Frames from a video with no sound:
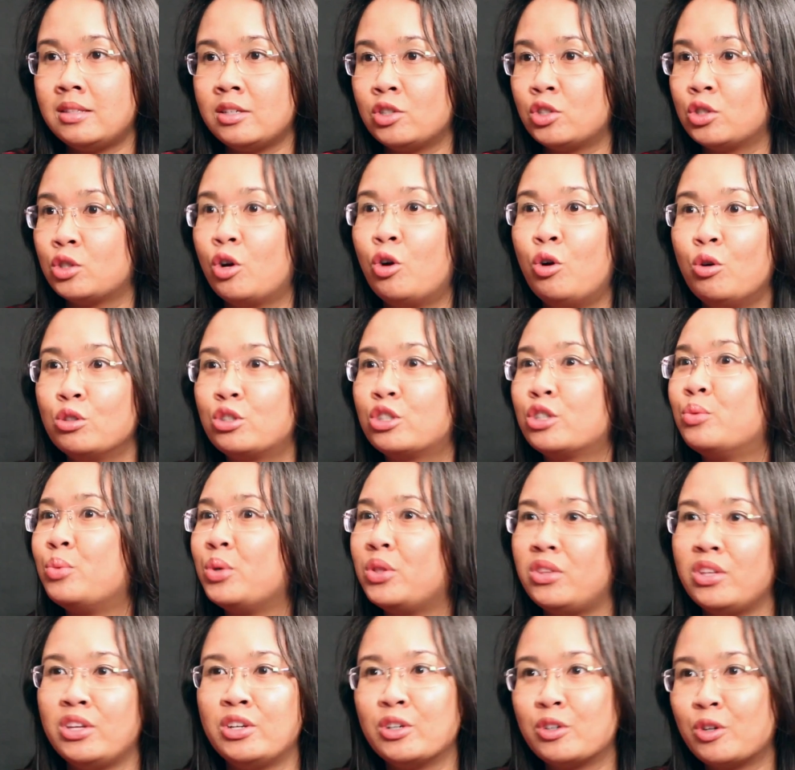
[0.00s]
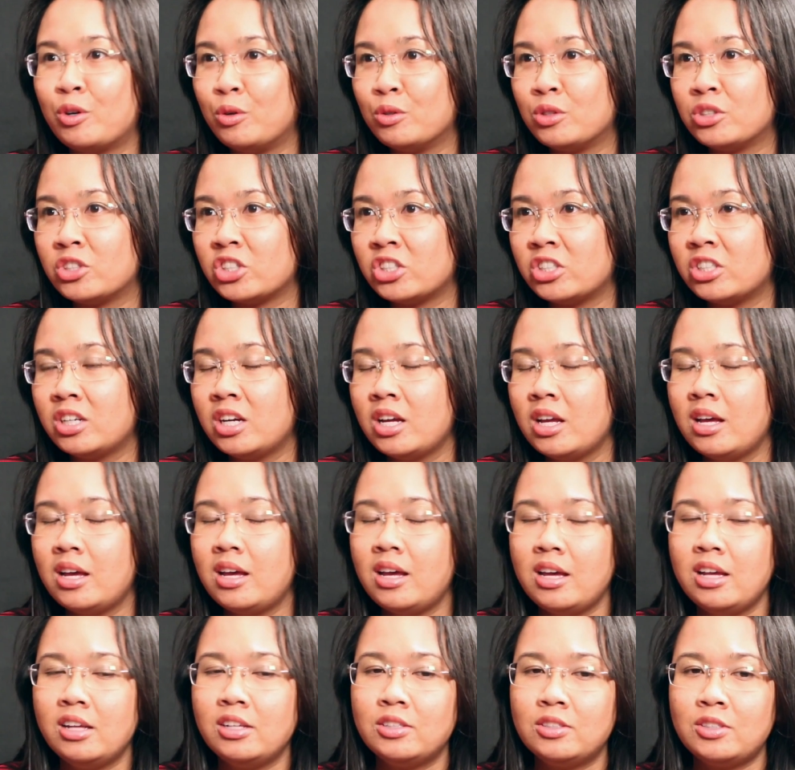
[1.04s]
There's culture within a culture.
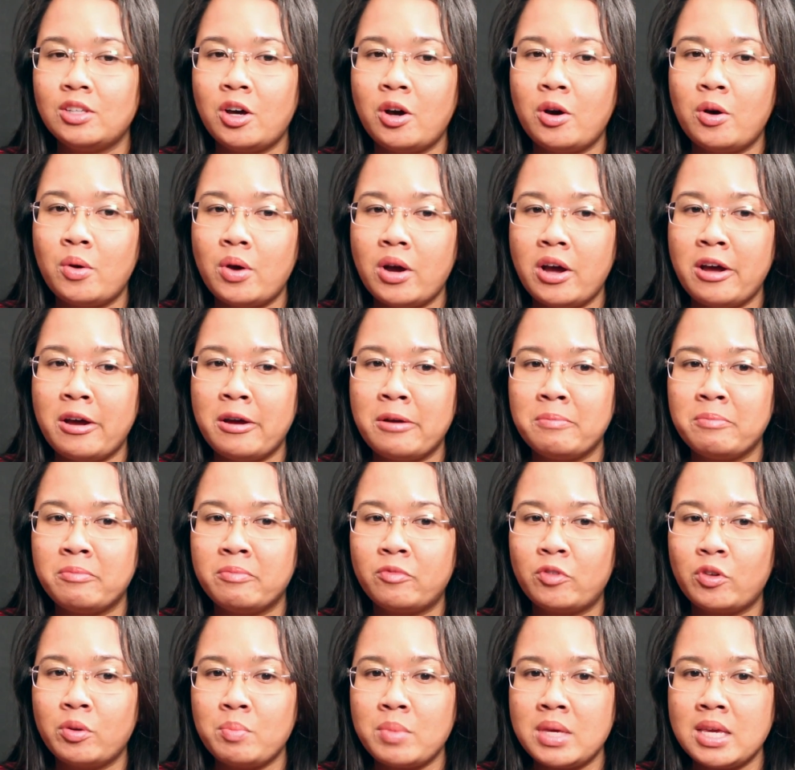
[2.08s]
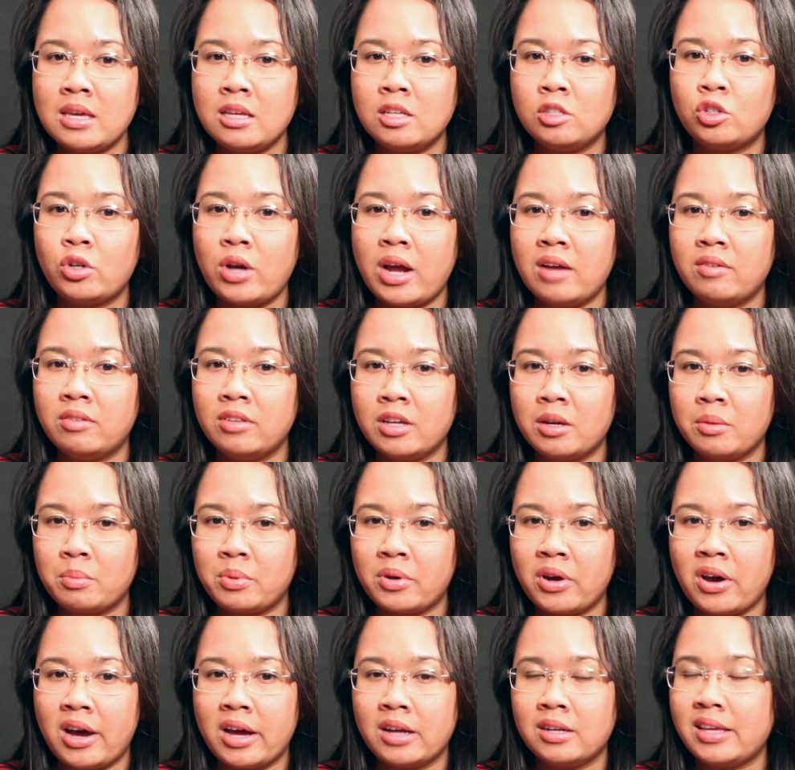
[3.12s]
So for me, traveling
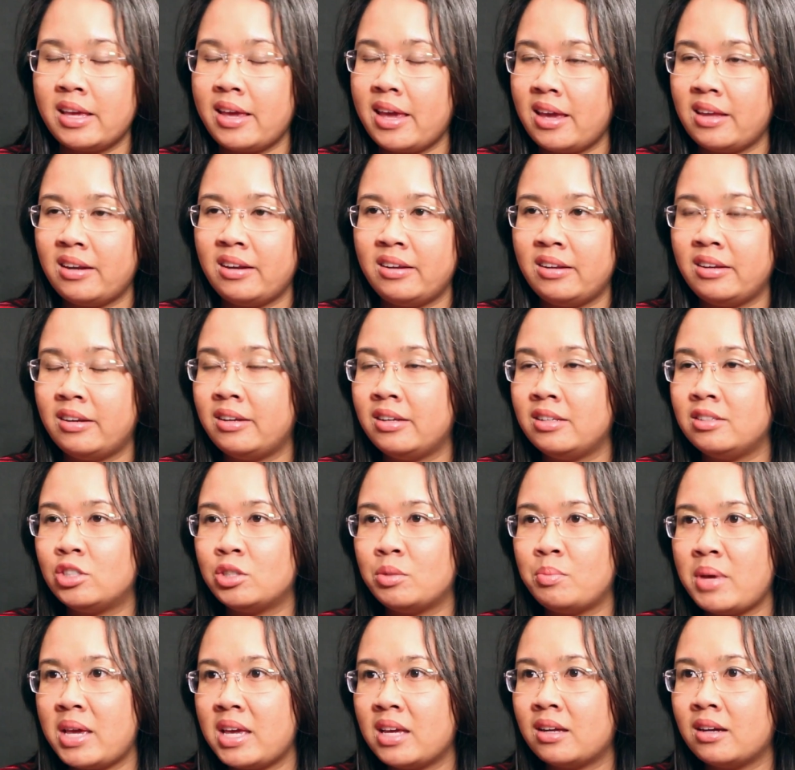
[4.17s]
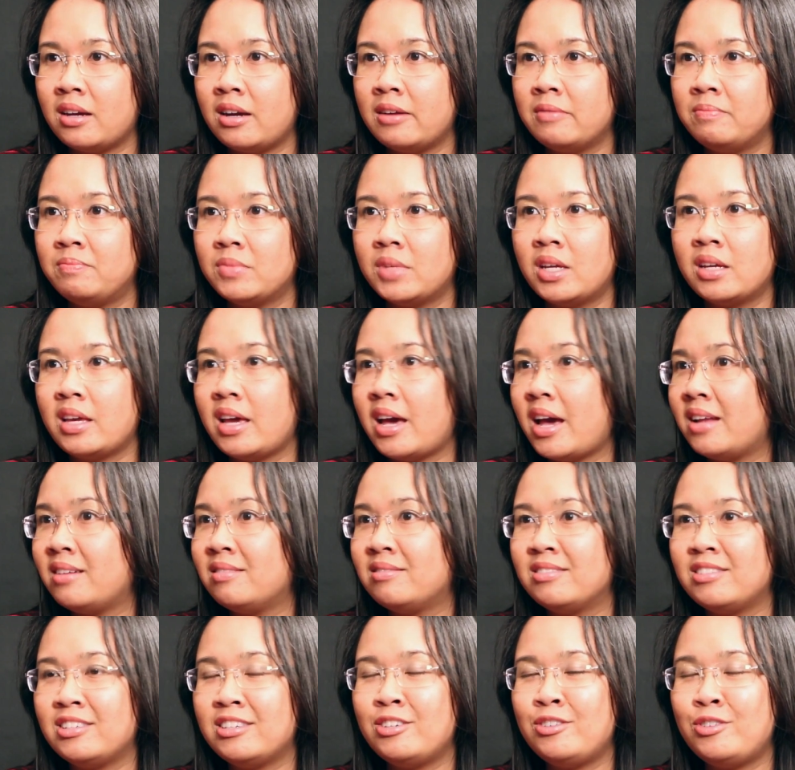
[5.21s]
abroad, Canada and Jamaica,
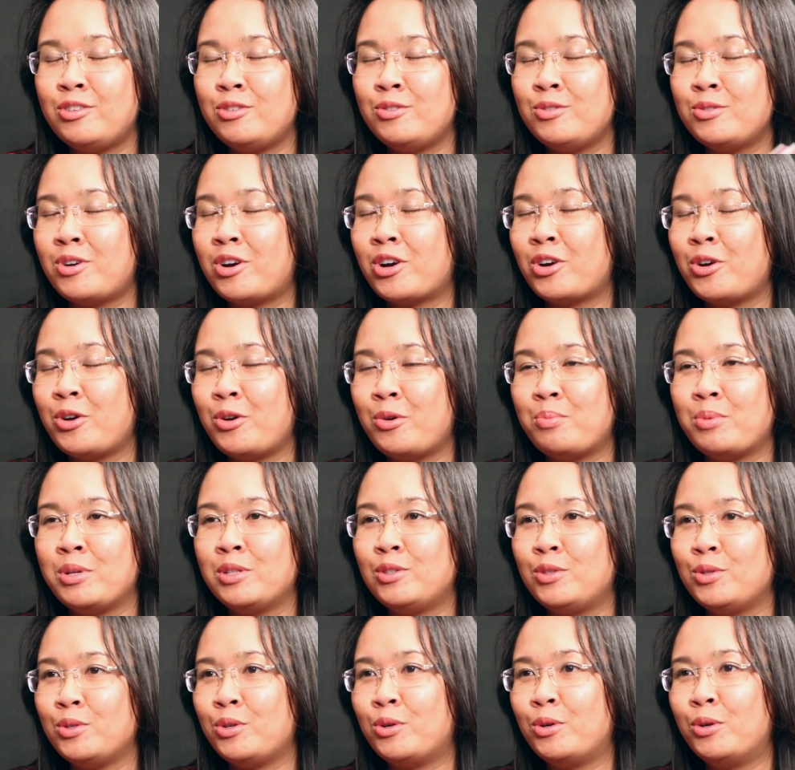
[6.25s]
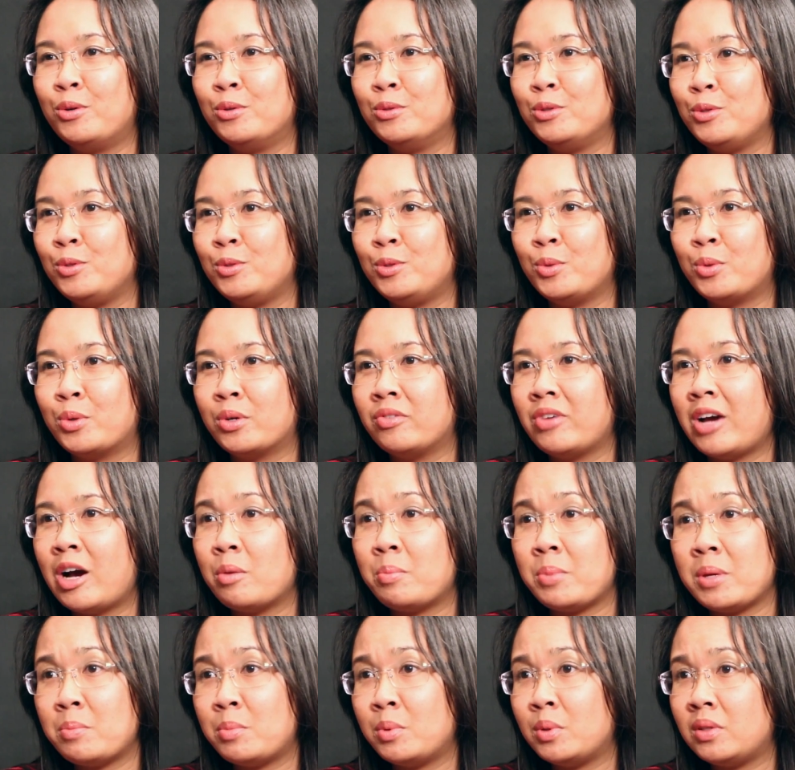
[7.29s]
again, you are open to a whole new door of how
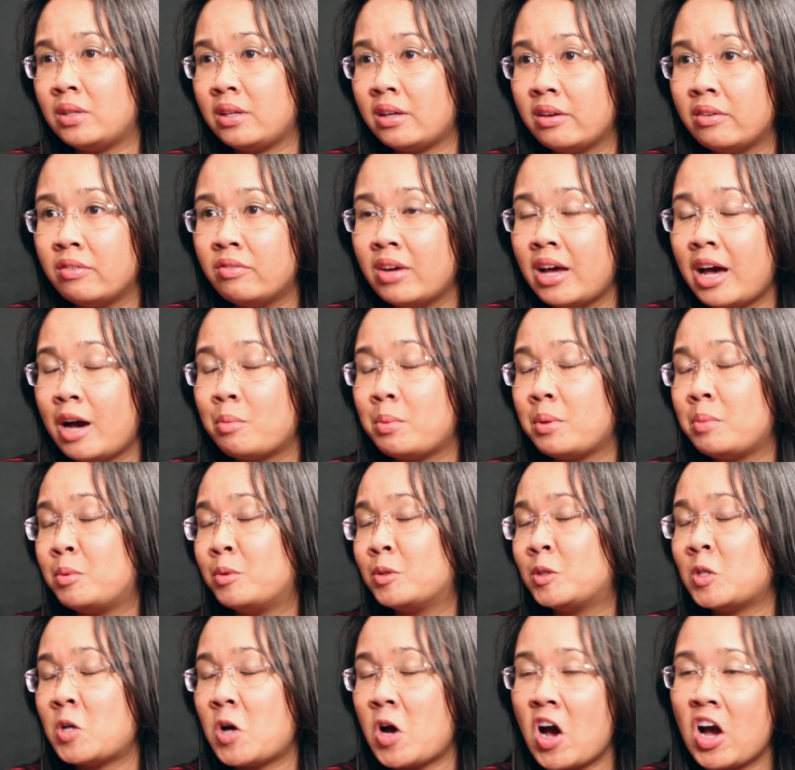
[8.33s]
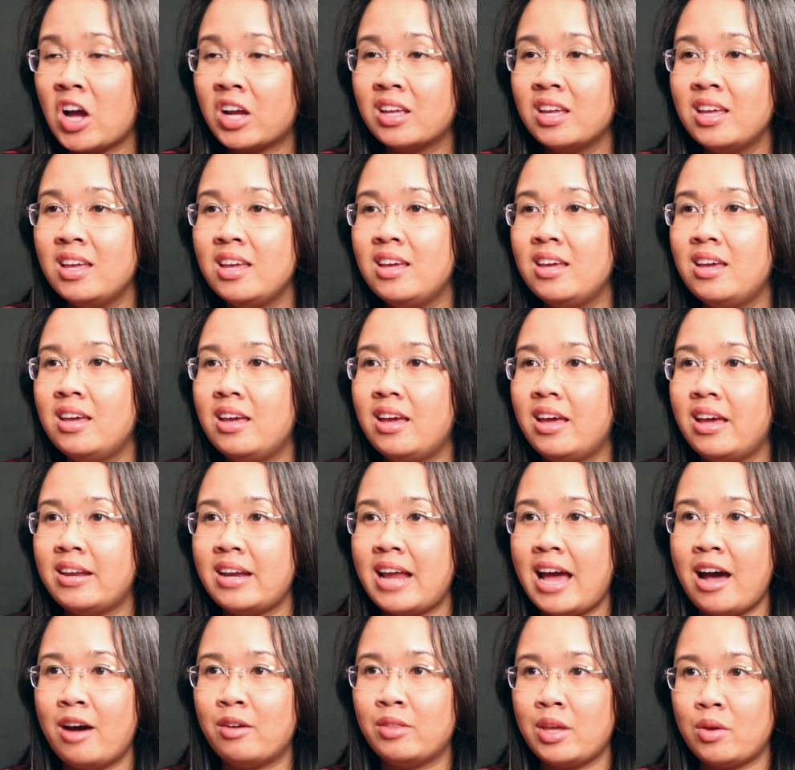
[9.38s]
people live, how people talk,
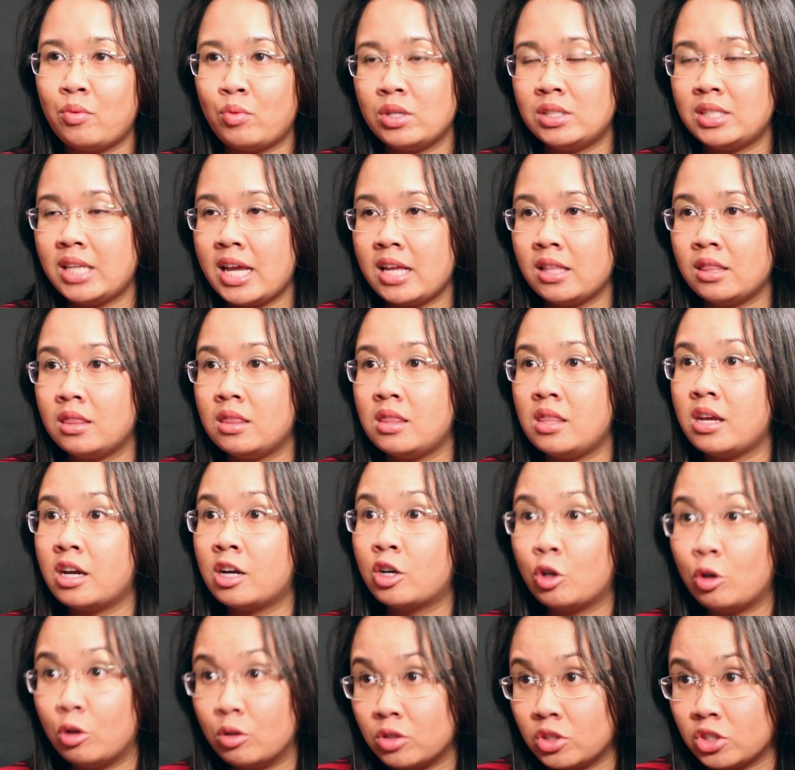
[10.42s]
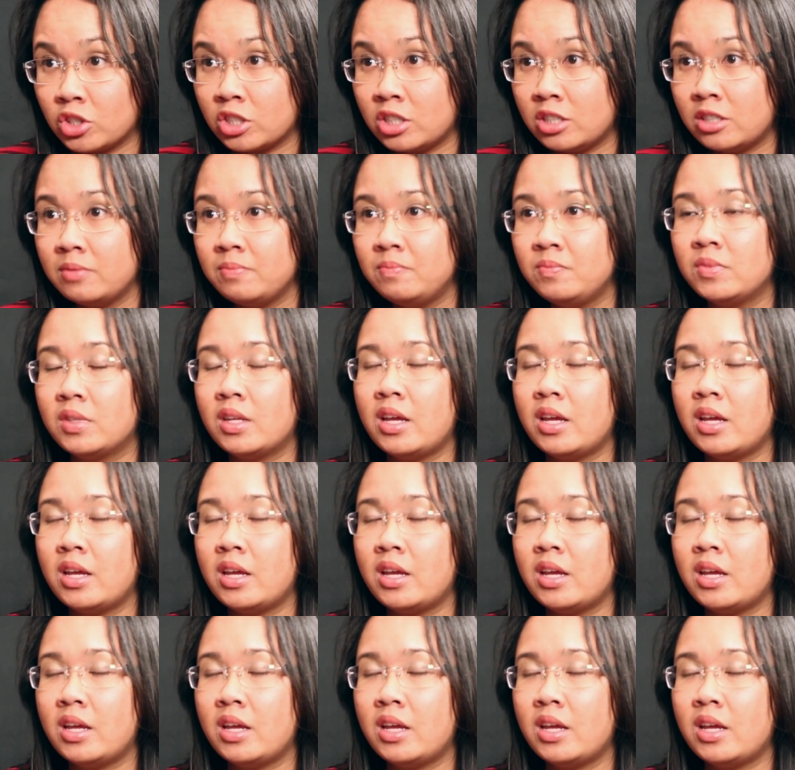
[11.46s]
and how they retain their culture.